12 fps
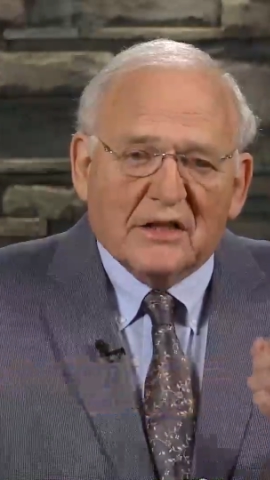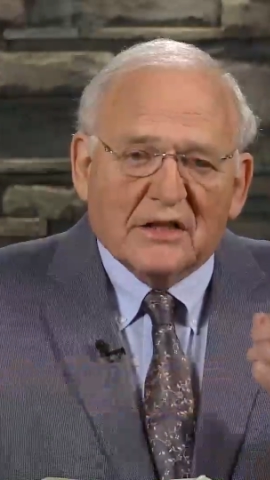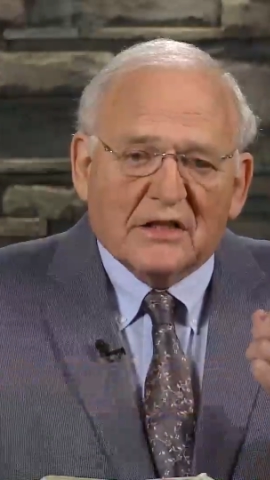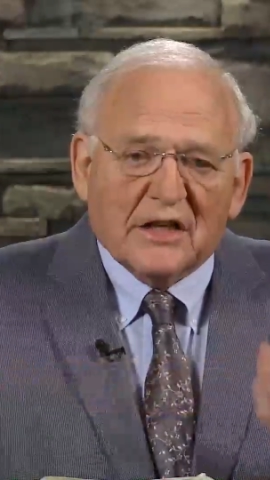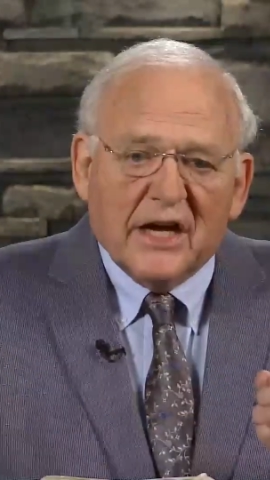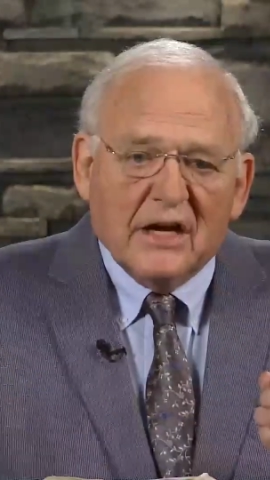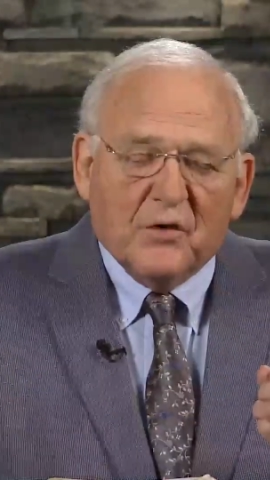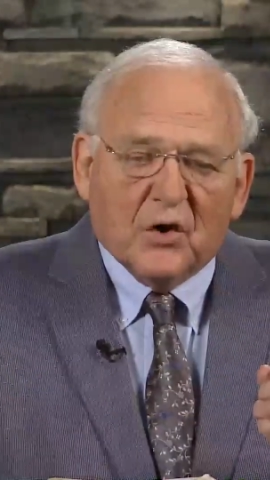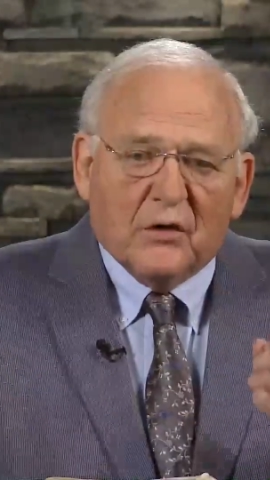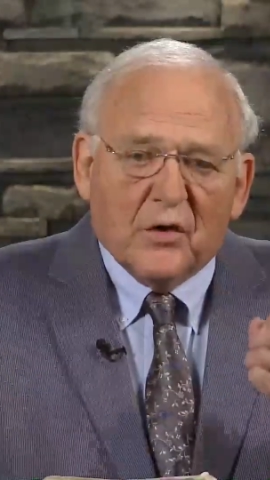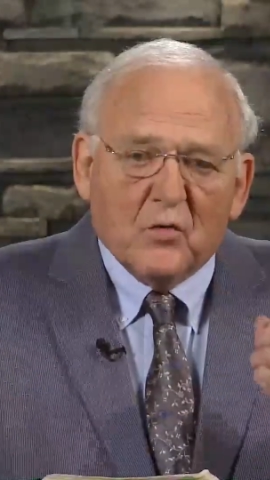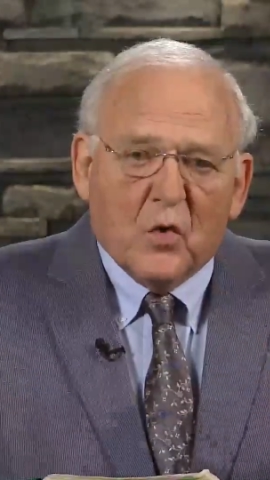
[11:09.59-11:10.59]
the
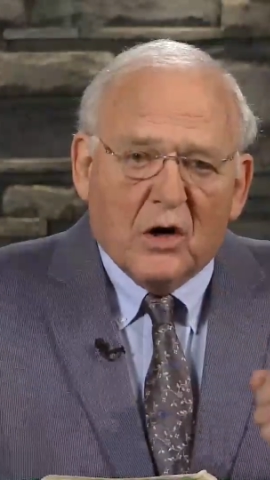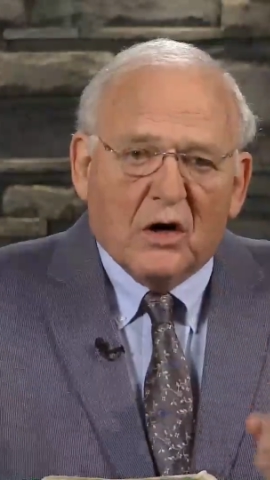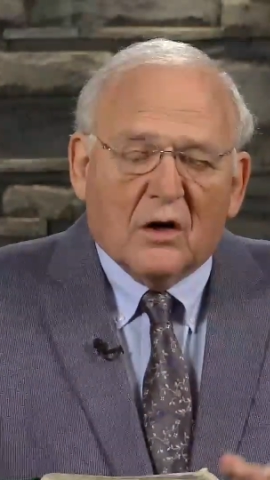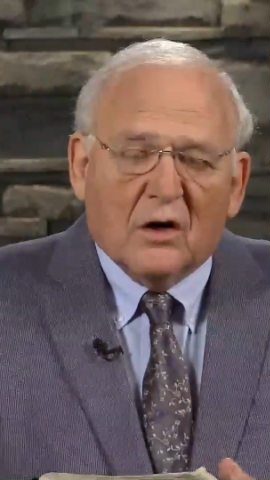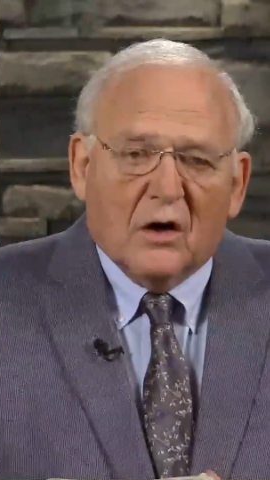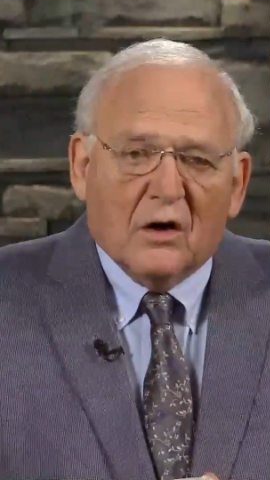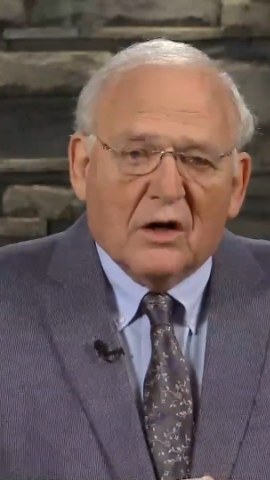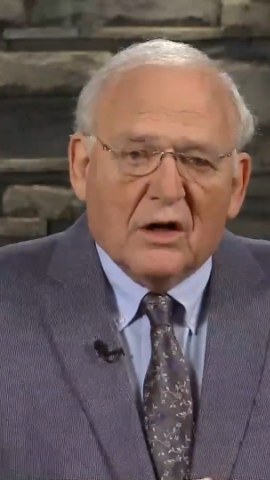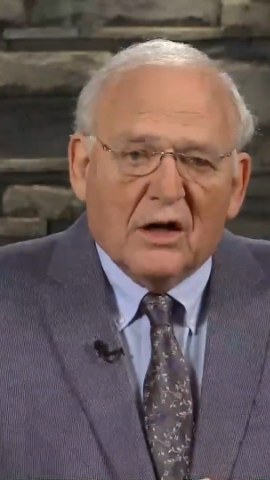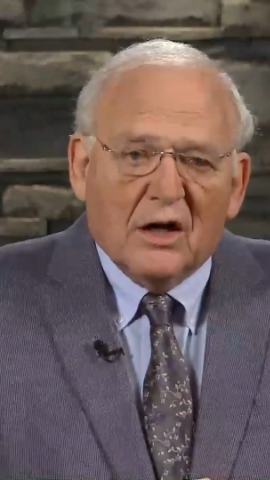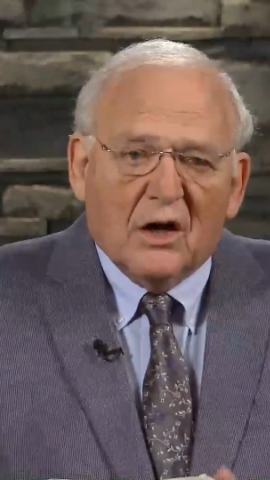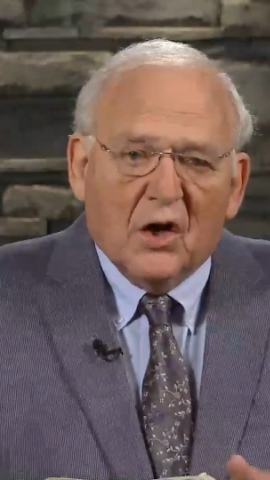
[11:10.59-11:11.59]
Savior of the world,
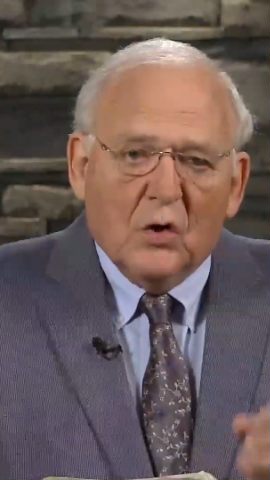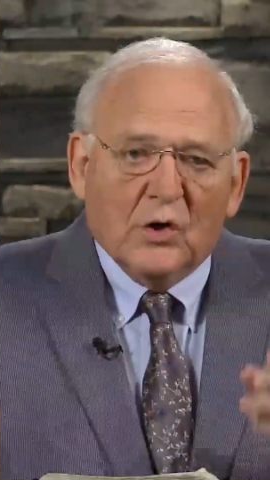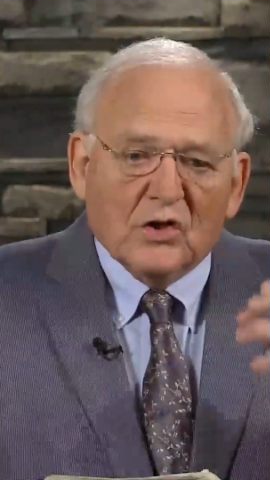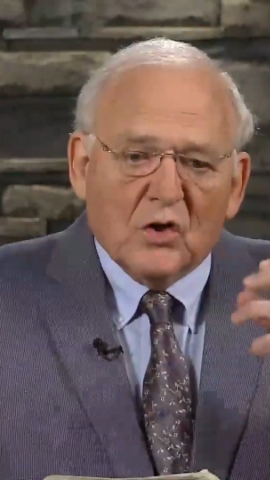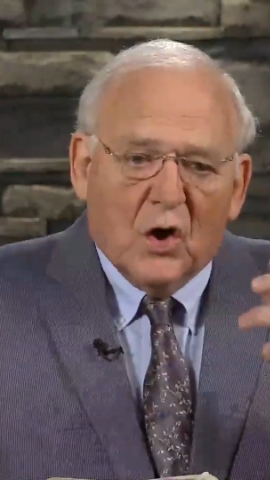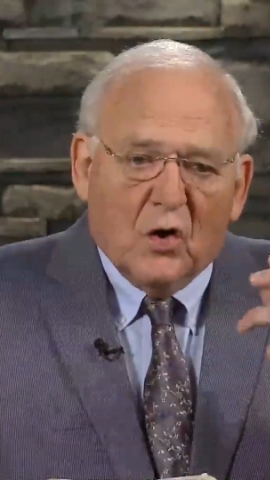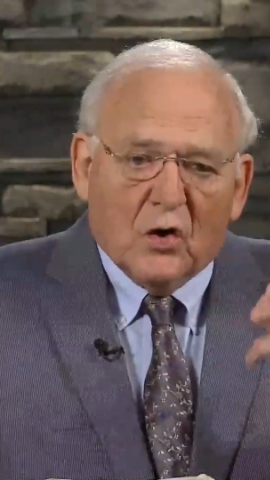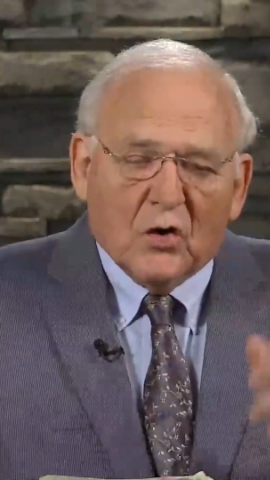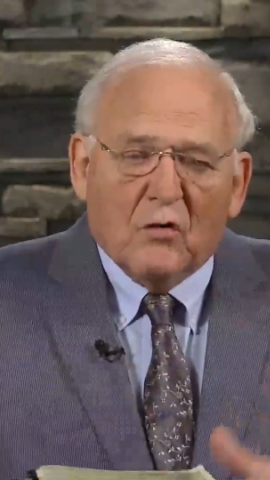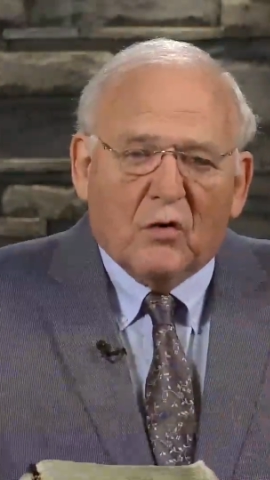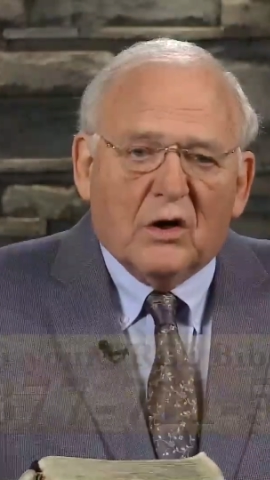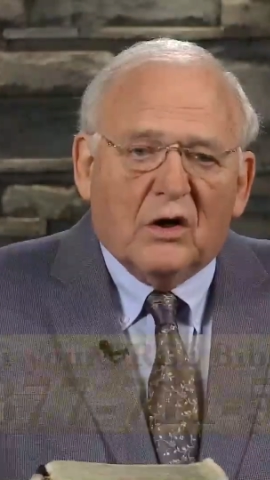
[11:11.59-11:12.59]
who is Lord
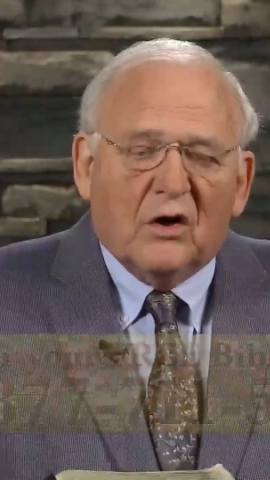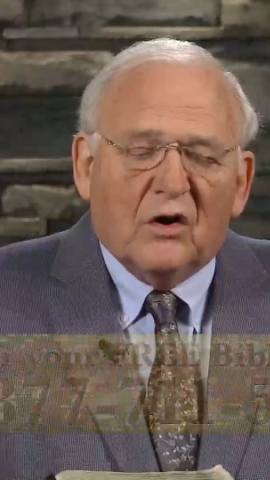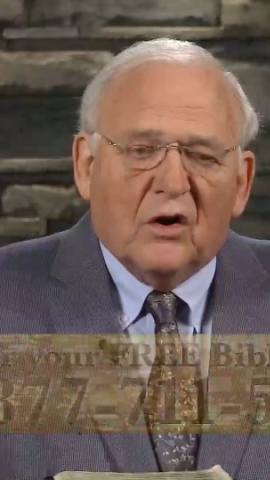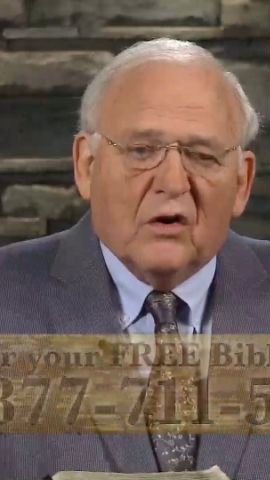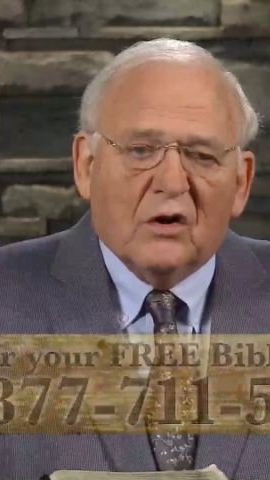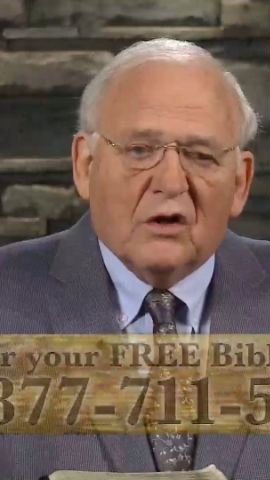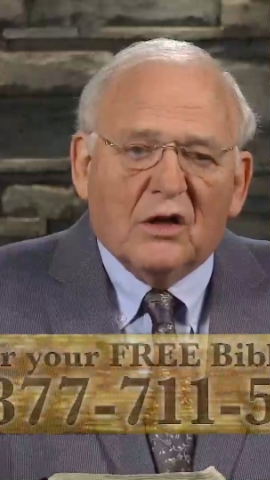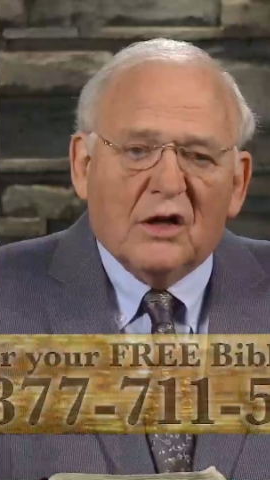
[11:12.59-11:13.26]
over all.